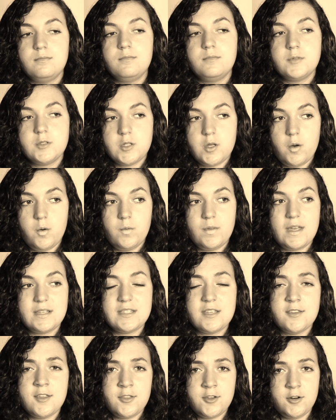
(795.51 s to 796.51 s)
So that's
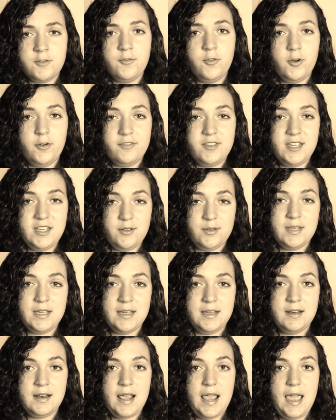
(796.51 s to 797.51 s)
on the 3rd floor of the
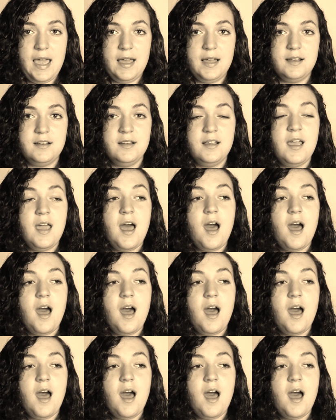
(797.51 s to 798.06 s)
Union, and